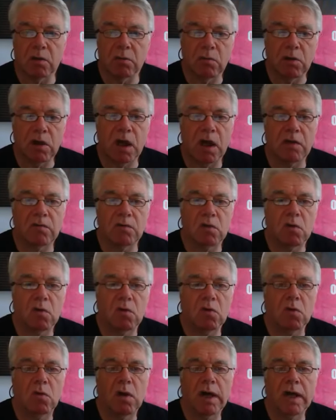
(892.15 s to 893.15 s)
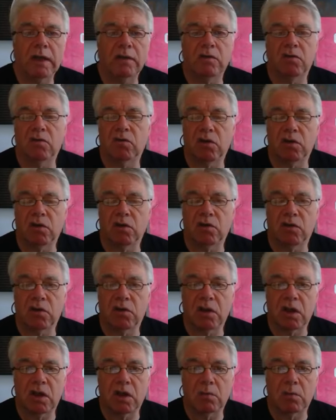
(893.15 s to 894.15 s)
and we have all had a chance to
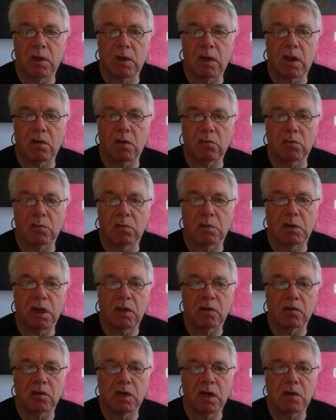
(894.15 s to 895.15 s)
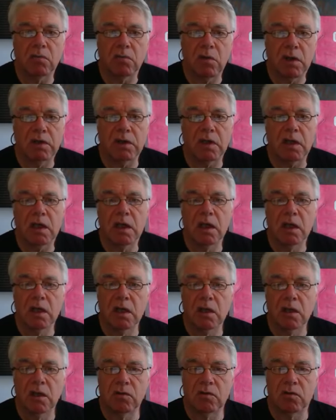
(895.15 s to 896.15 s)
think about how we were going to get ready
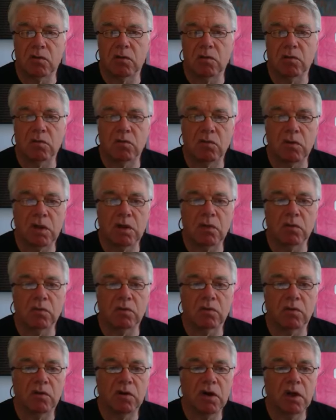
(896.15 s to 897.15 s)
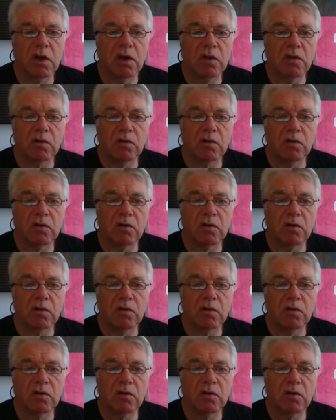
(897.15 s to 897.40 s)
to relaunch.